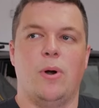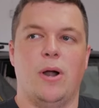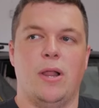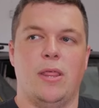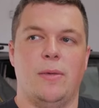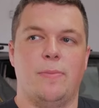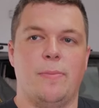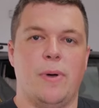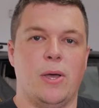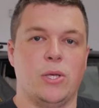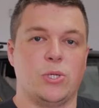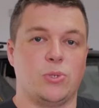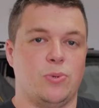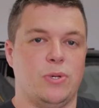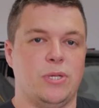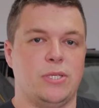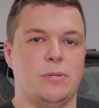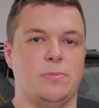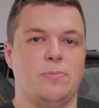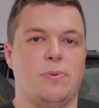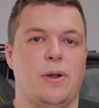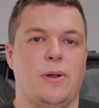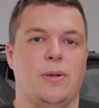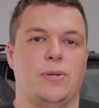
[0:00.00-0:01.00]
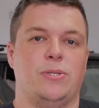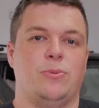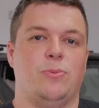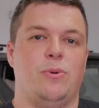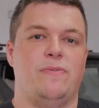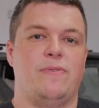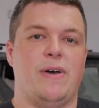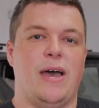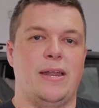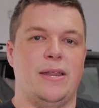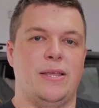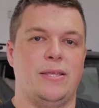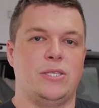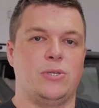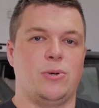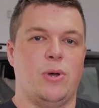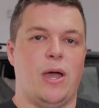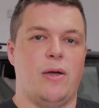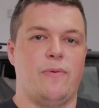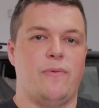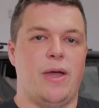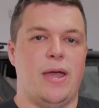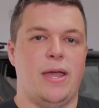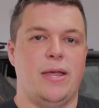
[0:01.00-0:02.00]
One of the most recent products that we've added
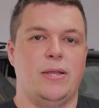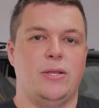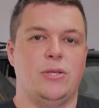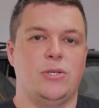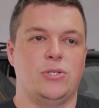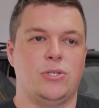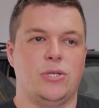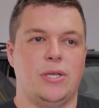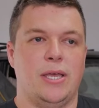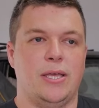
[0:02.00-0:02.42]
to our range